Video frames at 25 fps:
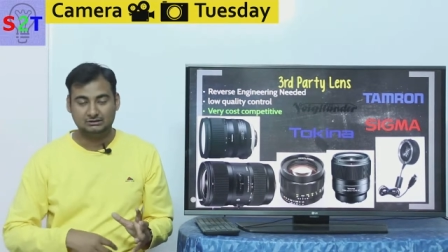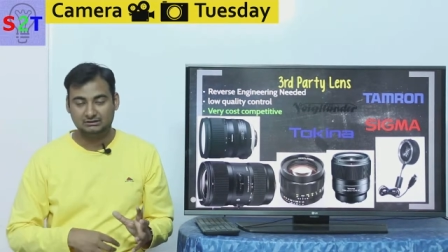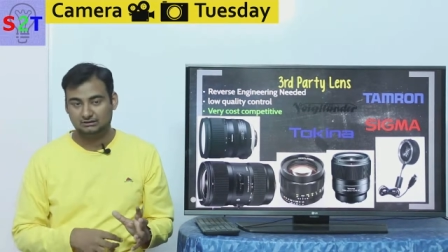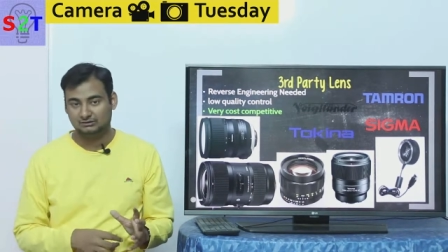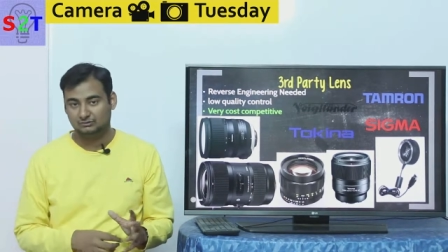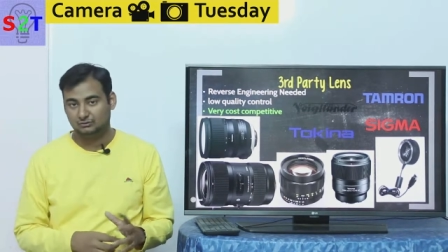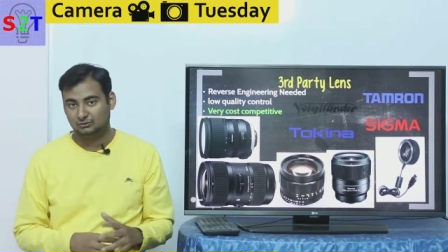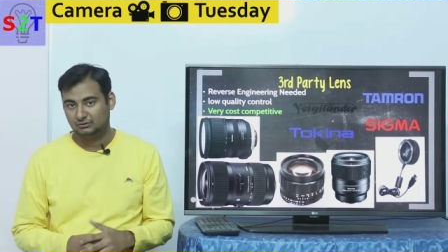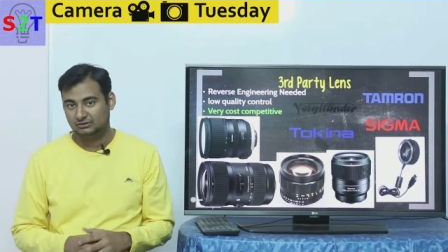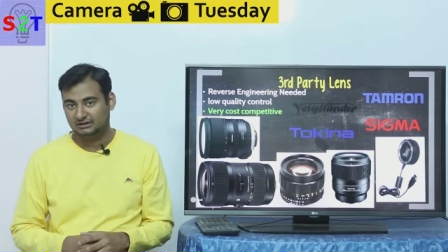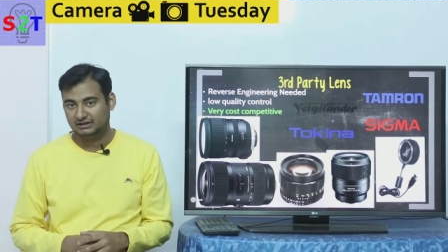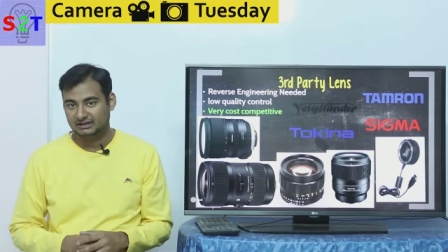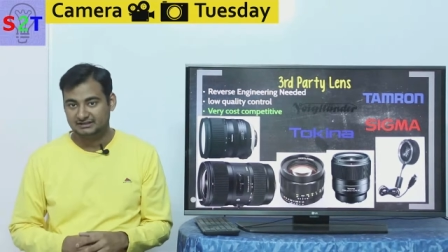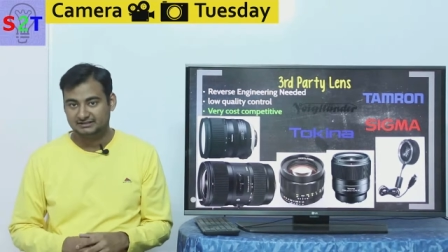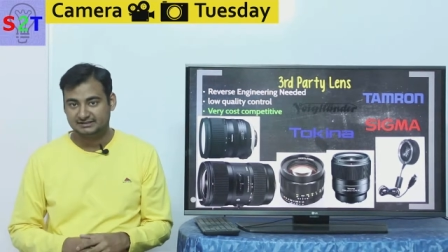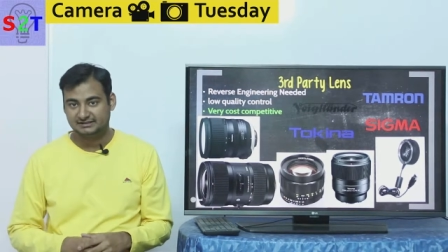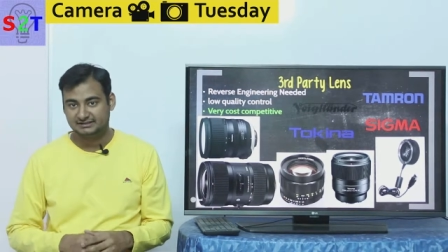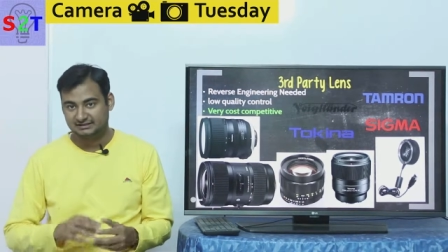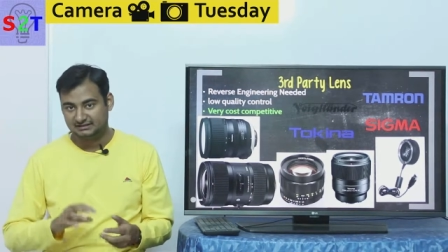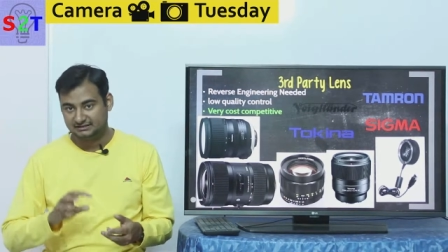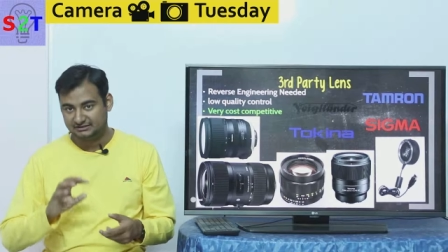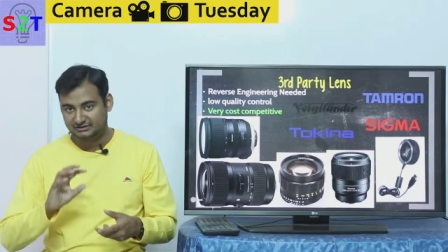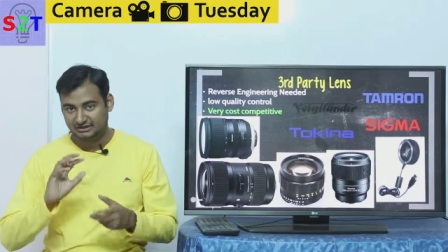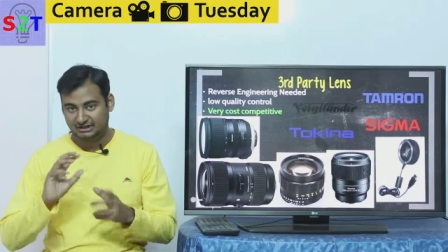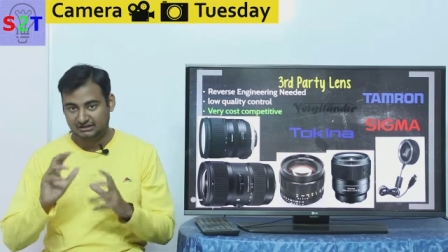uh, old
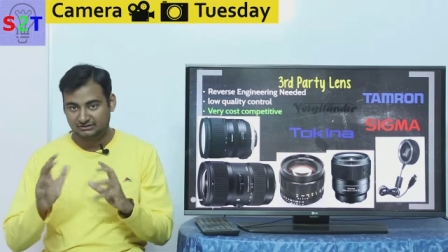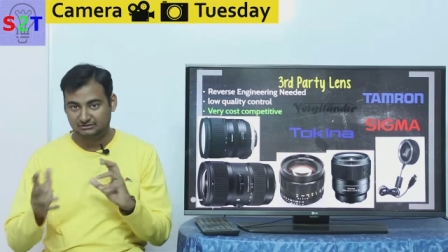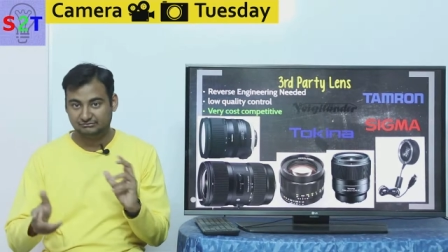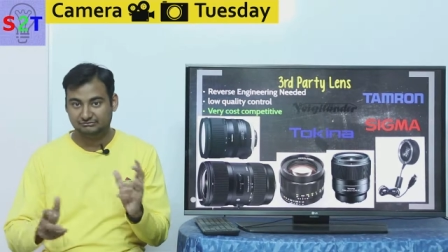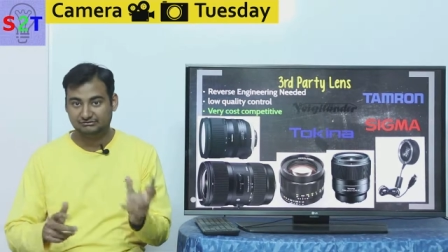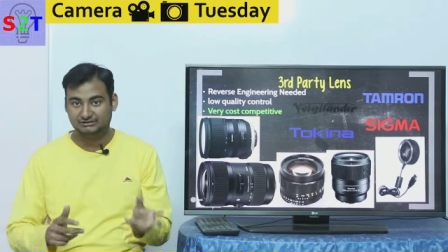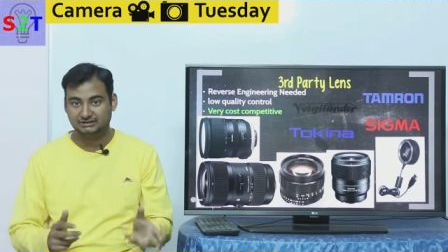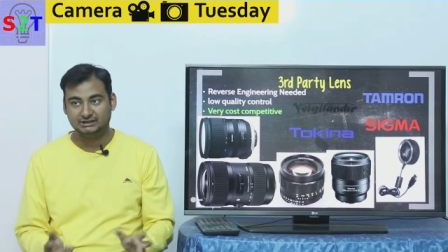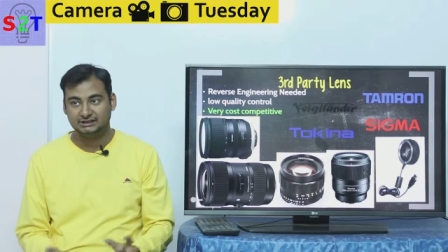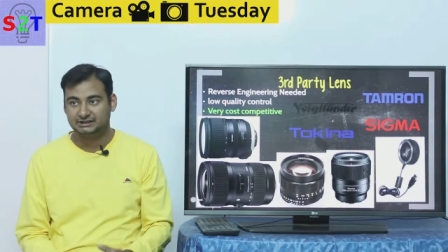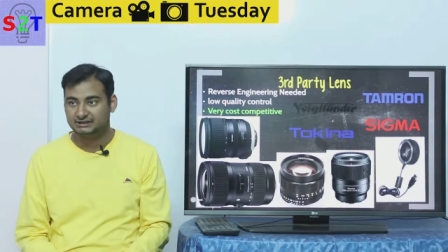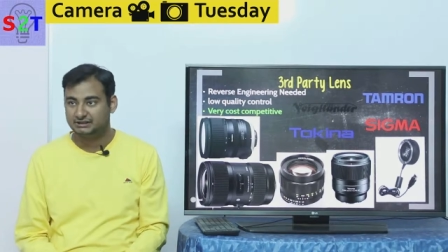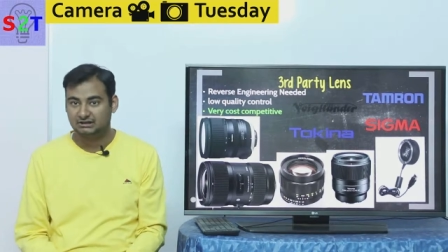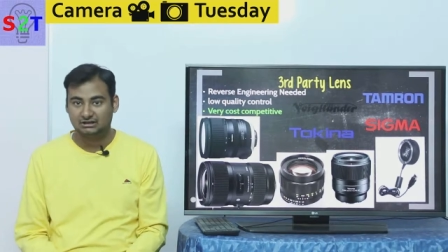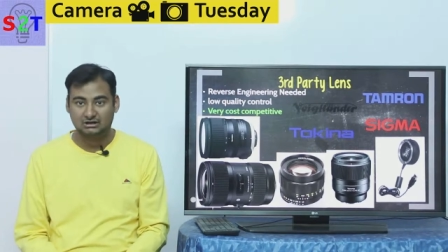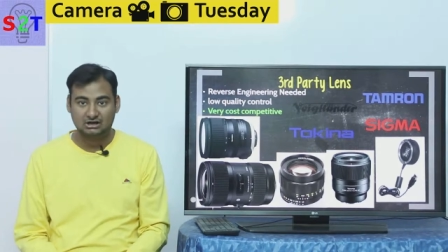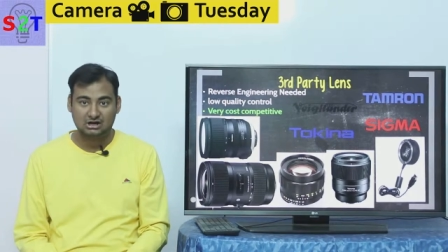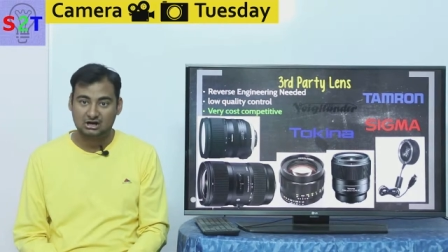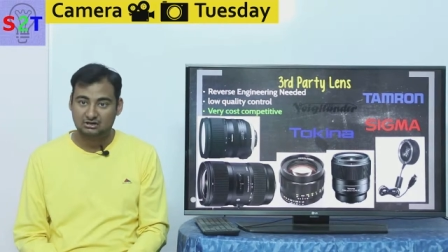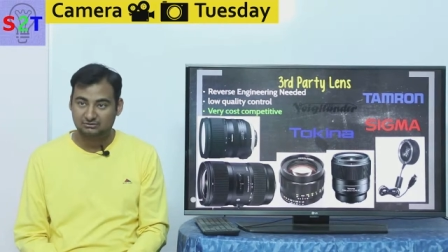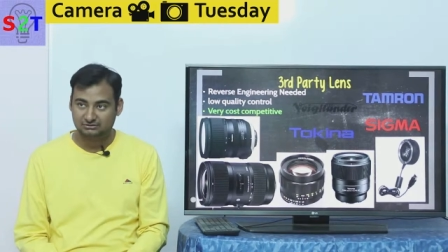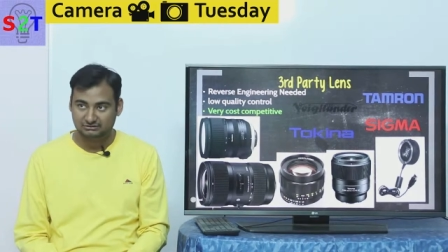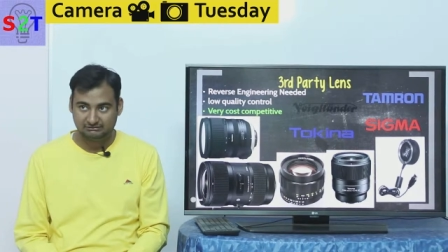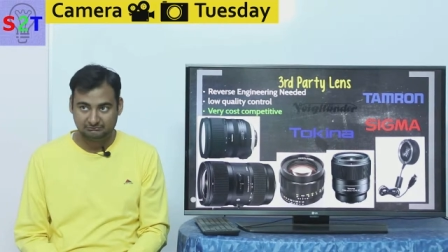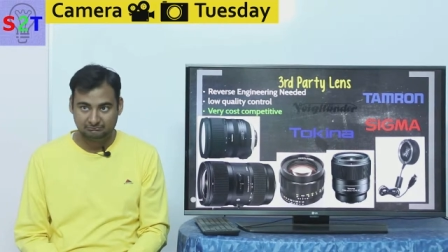lenses and try to figure it out
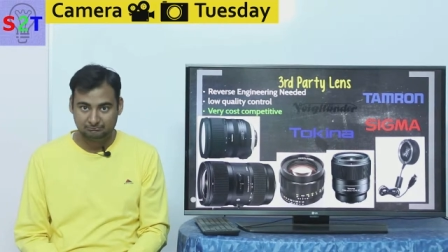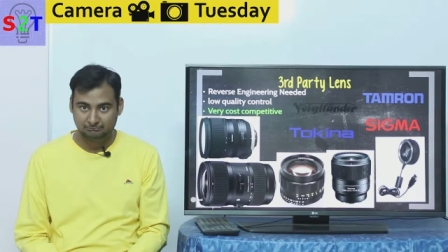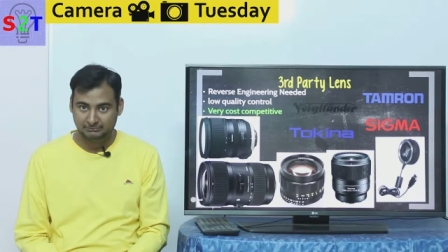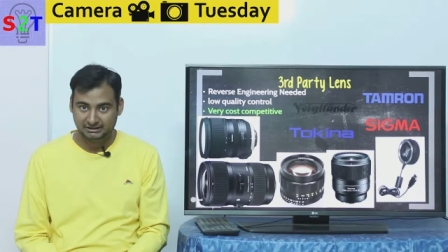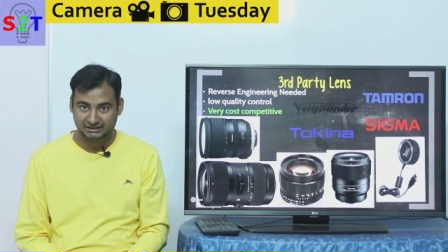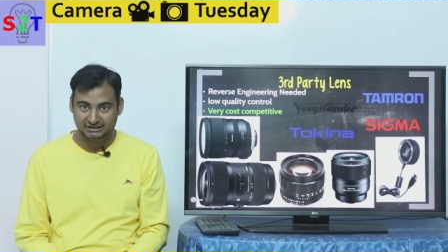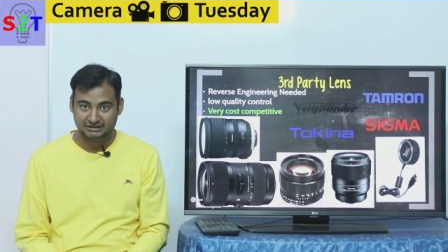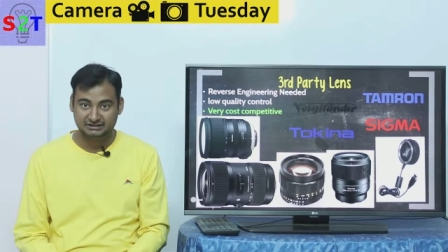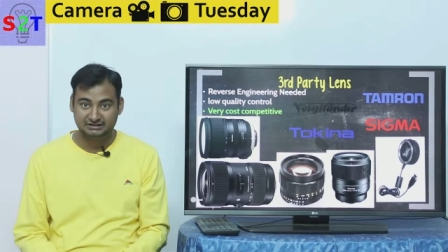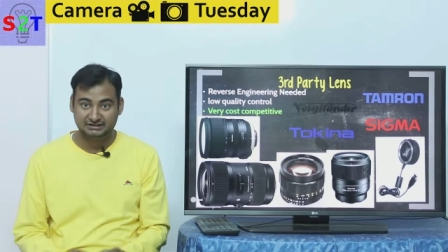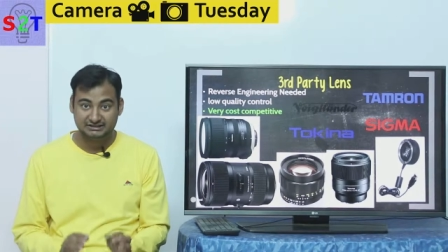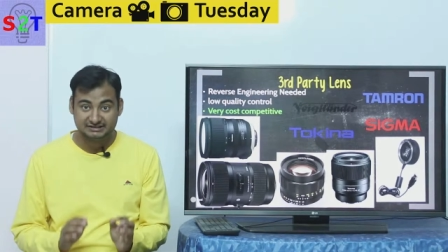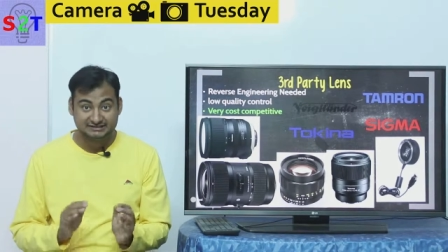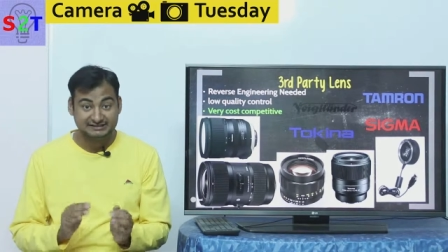how they made it.